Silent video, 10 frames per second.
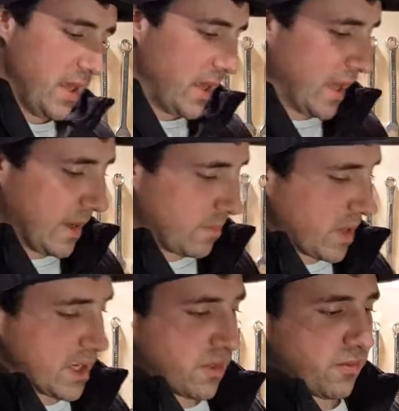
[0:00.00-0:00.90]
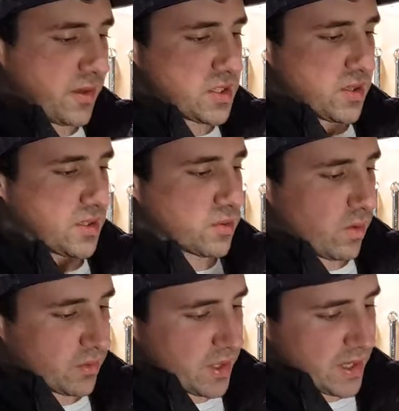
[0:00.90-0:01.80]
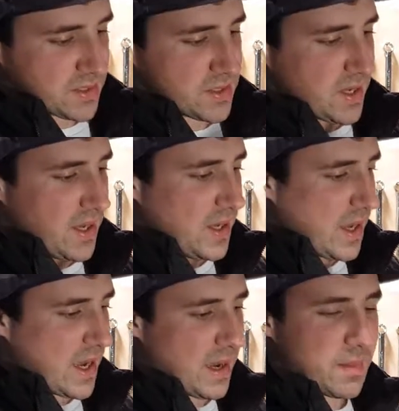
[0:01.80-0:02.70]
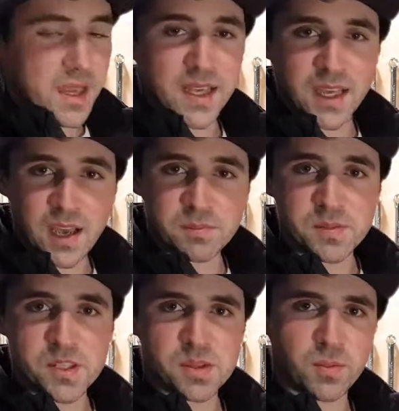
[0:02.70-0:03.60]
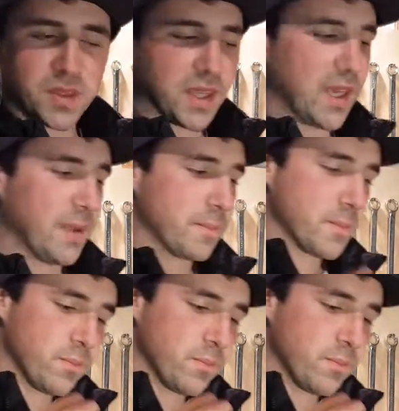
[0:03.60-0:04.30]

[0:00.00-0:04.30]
Another feature that DeWalt has, and it comes with the kit,